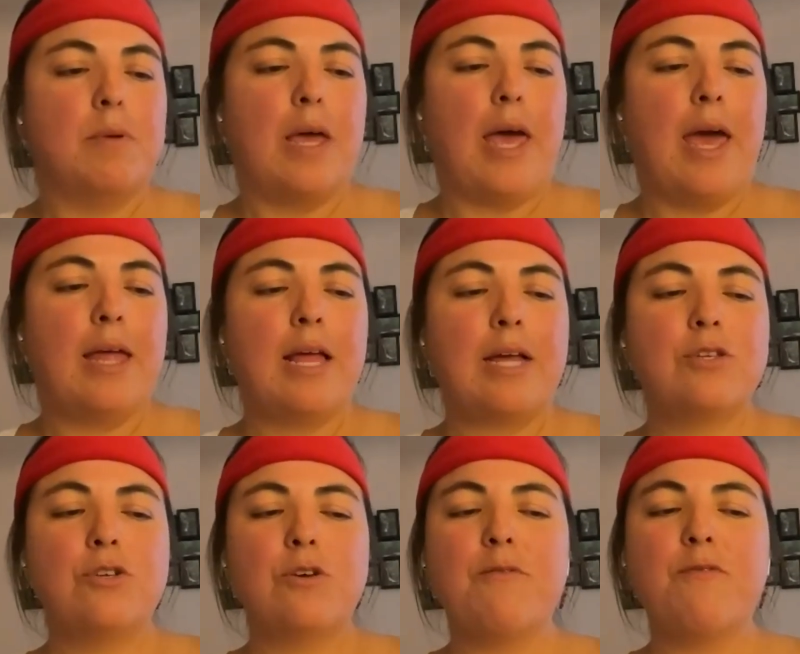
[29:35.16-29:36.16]
And
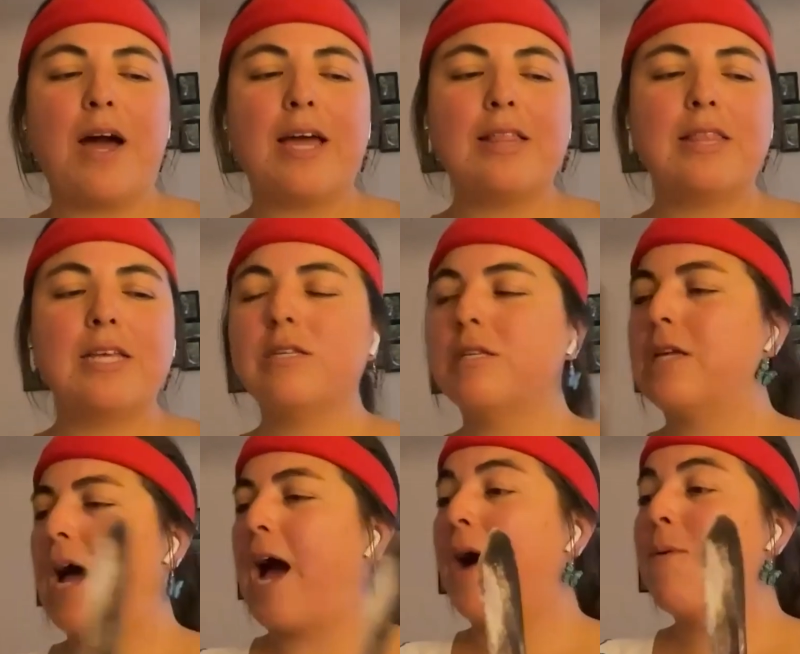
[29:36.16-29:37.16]
as you invite this
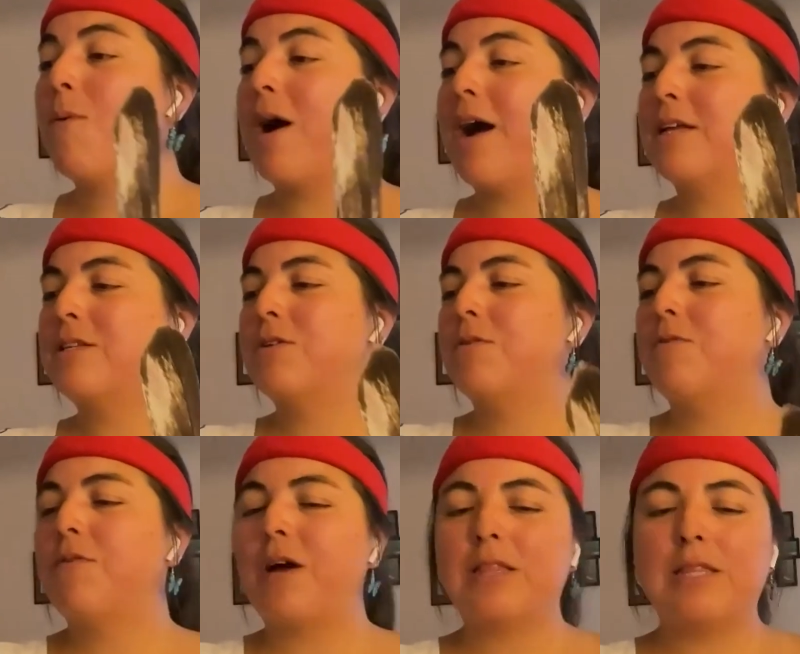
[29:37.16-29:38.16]
agua, as you
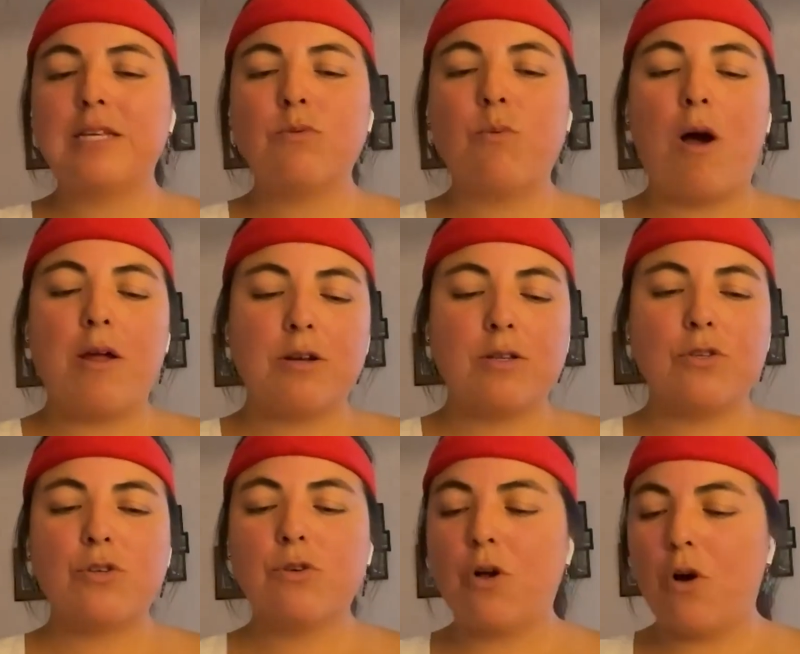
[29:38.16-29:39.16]
invite this water
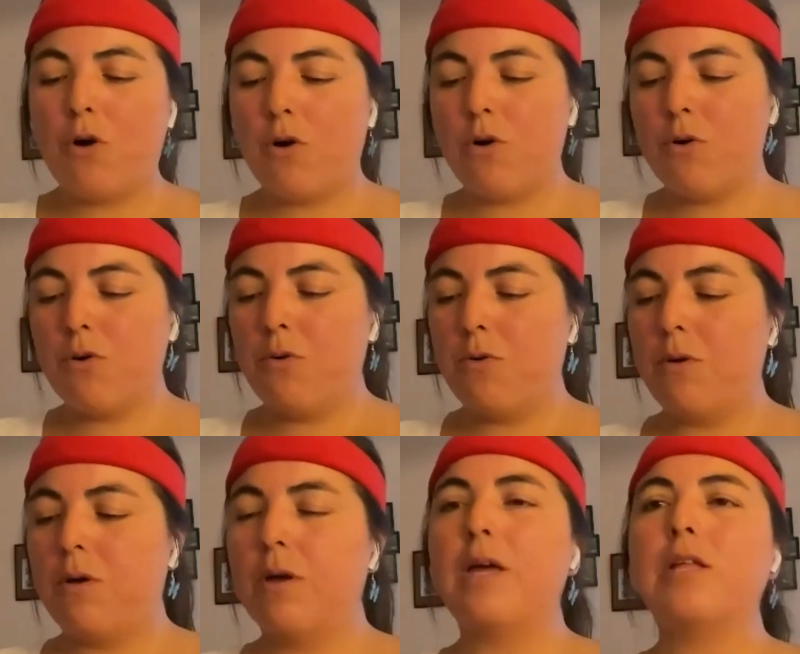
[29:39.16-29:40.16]
to go
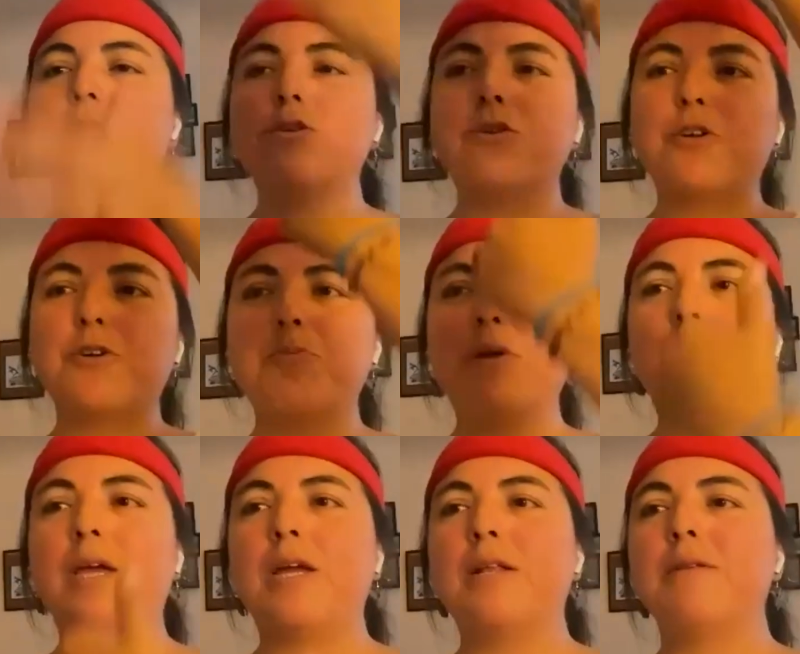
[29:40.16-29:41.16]
into your
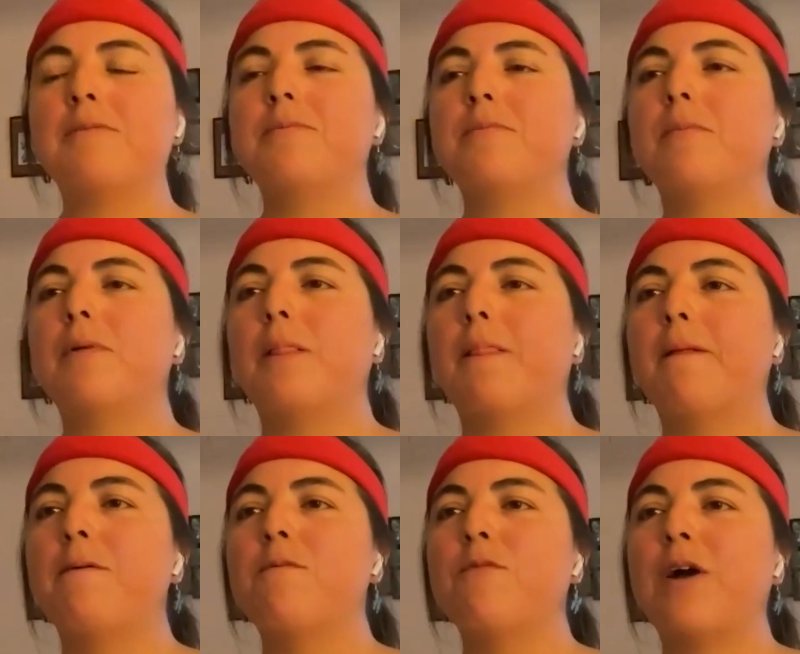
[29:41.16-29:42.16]
being,
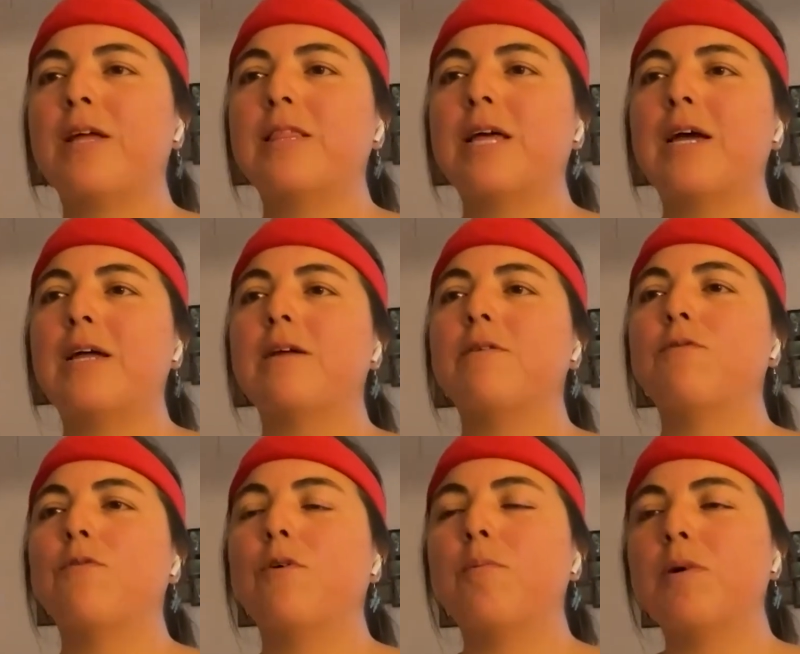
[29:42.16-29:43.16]
invite that
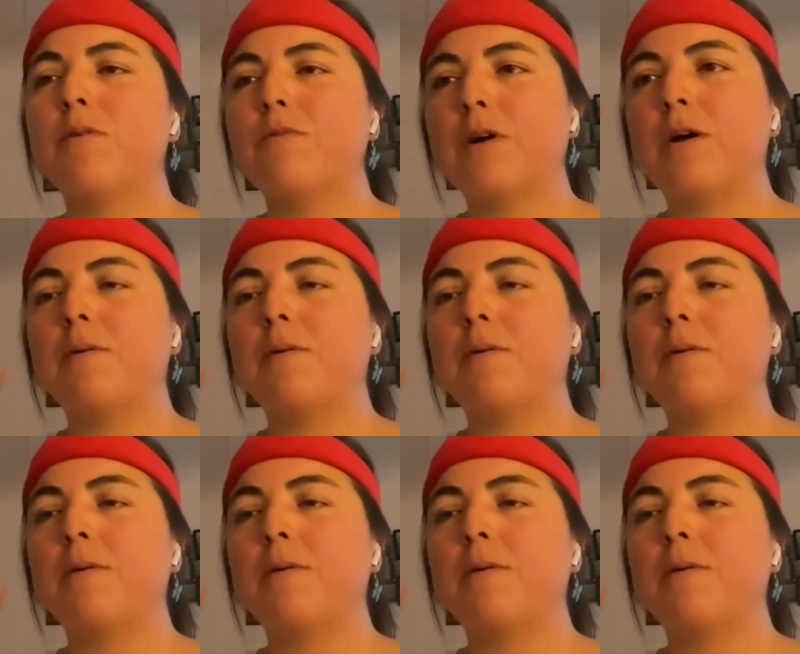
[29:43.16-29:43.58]
form of